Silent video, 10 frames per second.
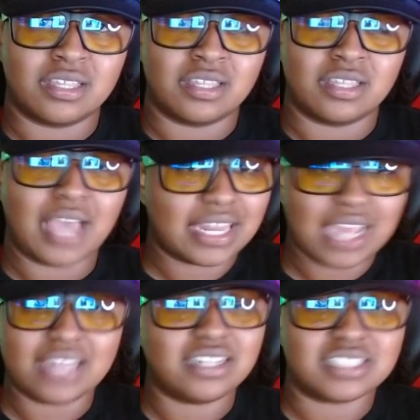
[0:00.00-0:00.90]
I
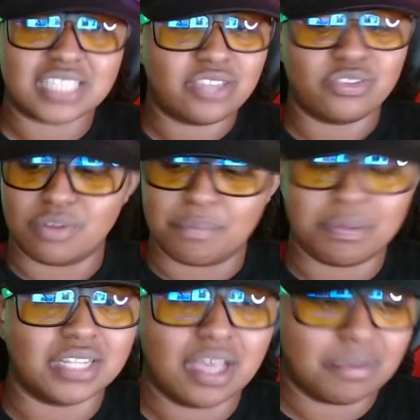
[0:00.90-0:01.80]
didn't tell you to
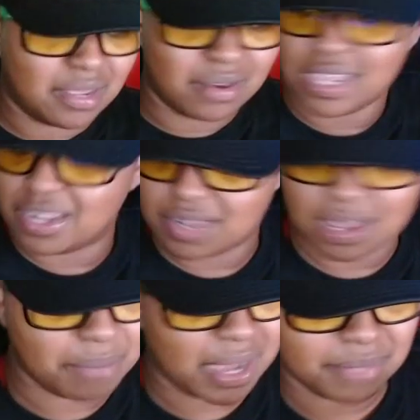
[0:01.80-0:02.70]
pull up
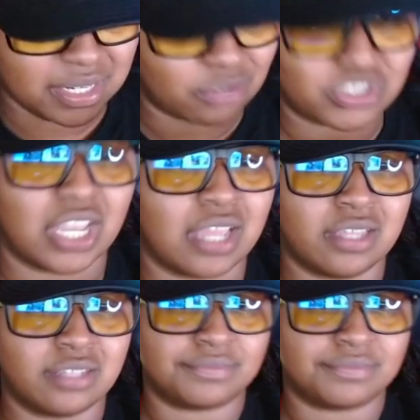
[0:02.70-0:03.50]
and buy me no chain.